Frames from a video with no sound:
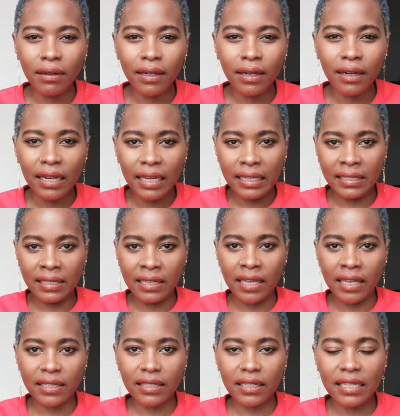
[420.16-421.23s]

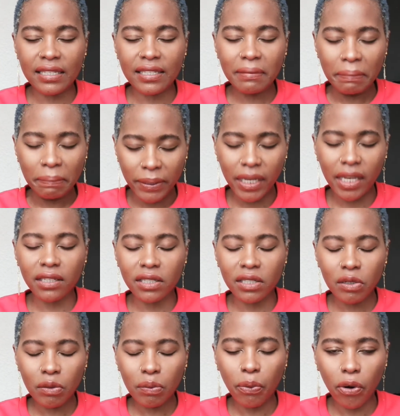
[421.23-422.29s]
laziness is the biggest
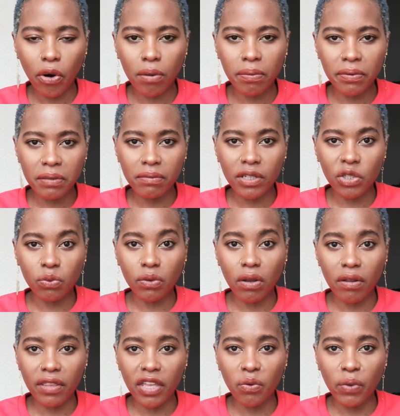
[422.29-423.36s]
problem as
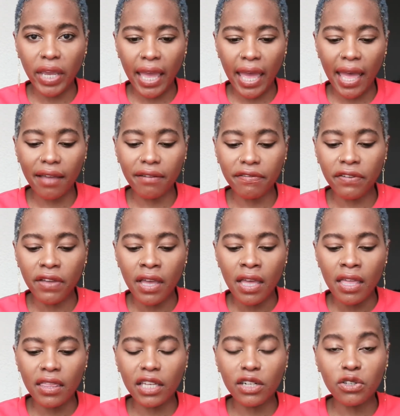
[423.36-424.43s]
well that we have
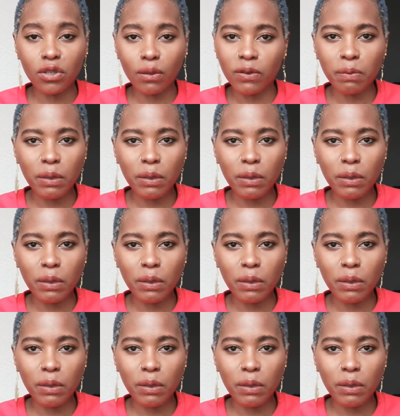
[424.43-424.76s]
that stops